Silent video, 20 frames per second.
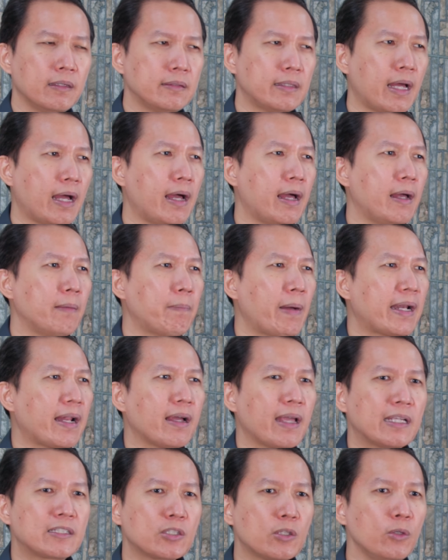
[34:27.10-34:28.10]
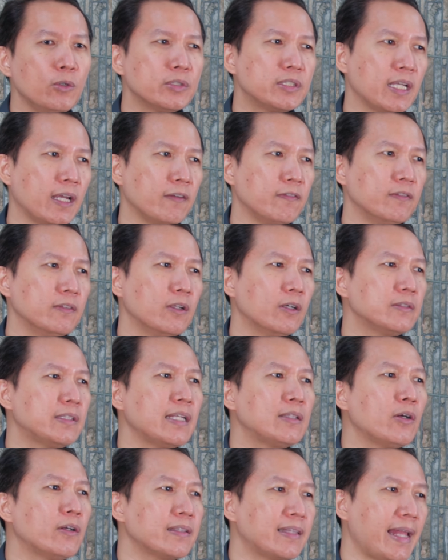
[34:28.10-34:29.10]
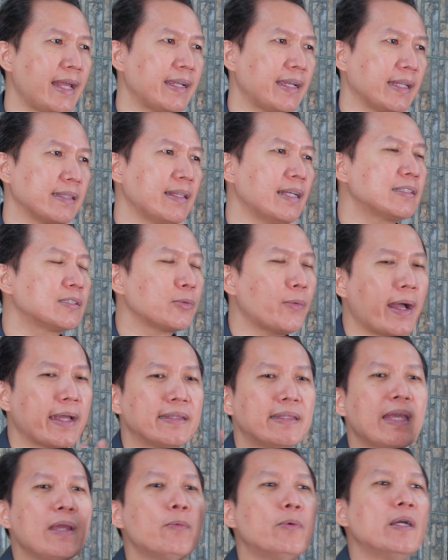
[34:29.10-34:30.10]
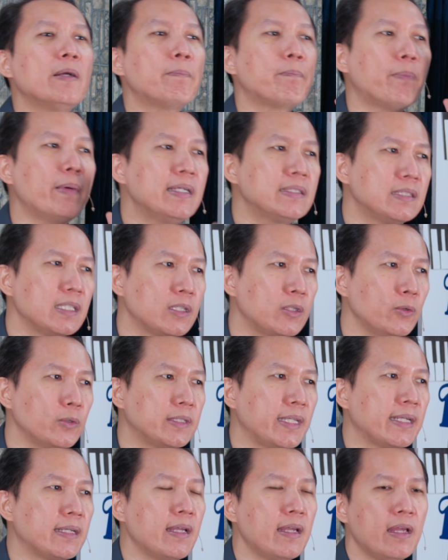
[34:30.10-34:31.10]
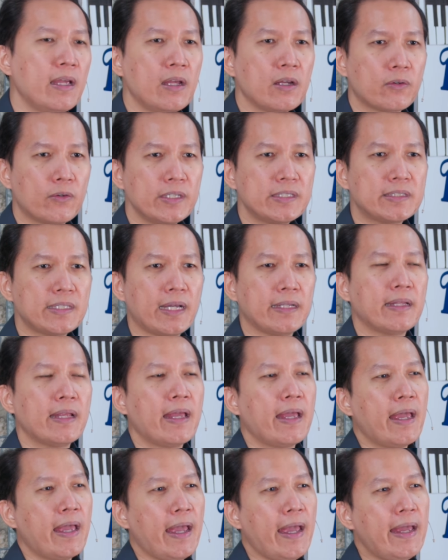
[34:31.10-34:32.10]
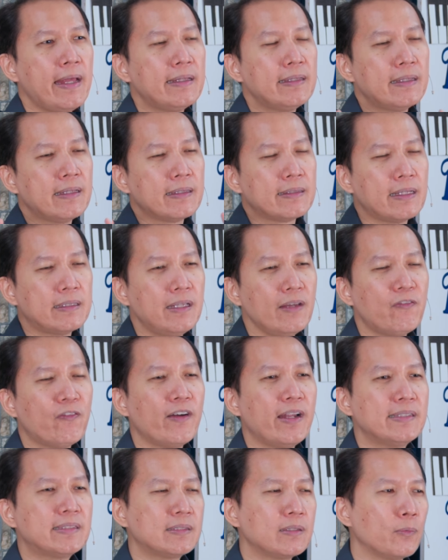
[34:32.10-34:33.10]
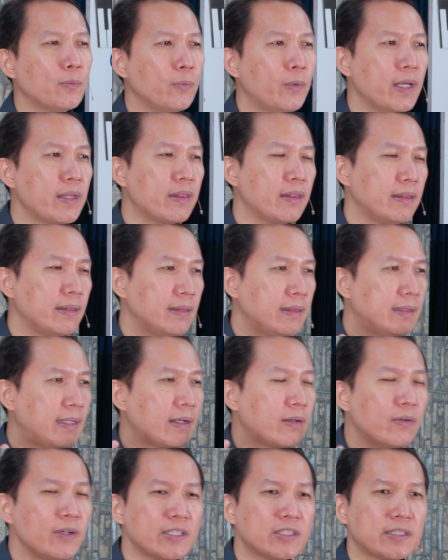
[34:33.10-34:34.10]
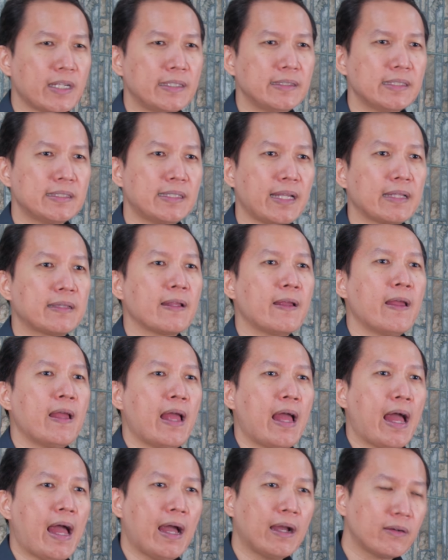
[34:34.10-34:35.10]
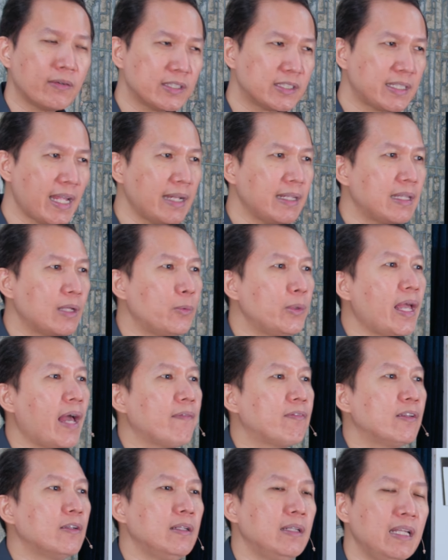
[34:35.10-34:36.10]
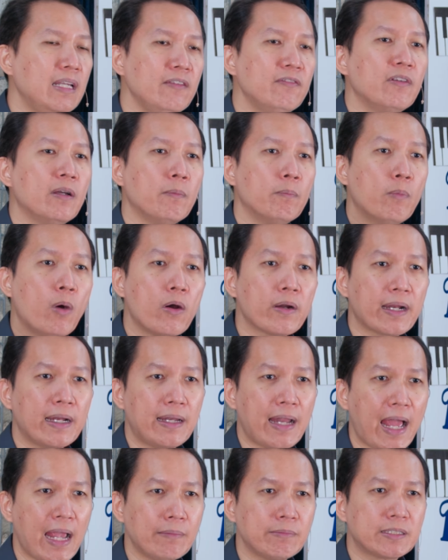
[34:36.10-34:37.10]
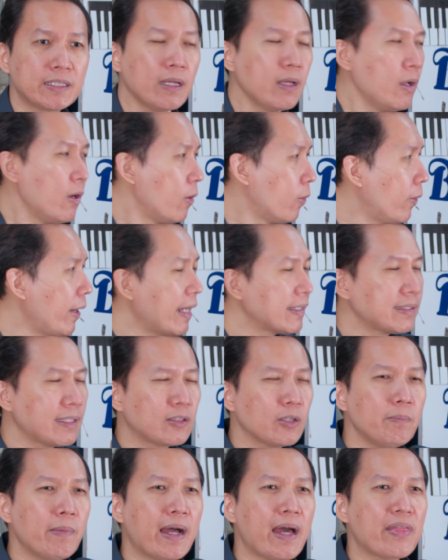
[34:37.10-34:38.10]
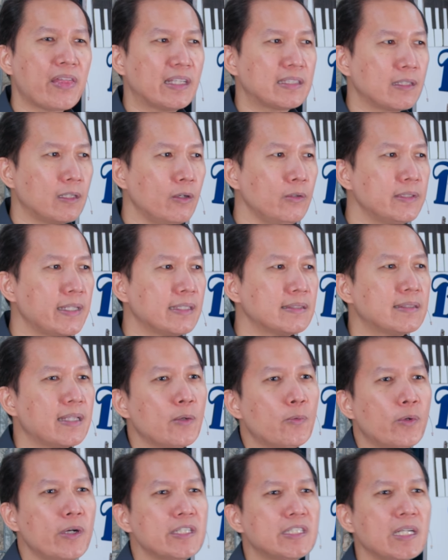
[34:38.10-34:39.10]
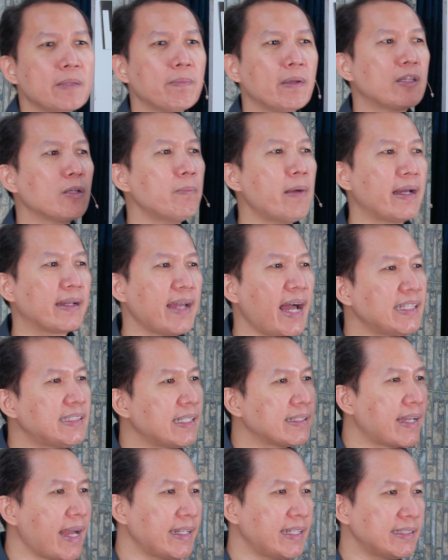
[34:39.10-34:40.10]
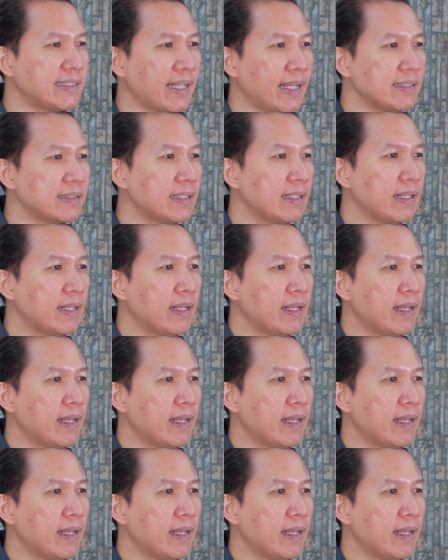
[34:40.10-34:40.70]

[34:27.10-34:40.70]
na parang exclusive? No, they don't like it. That's why they were persecuting Christians. And the difference with the Christians is that ang Christianity, we have to live moral lives. Whereas itong mga Thessalonians, they worship itong mga gods and goddesses.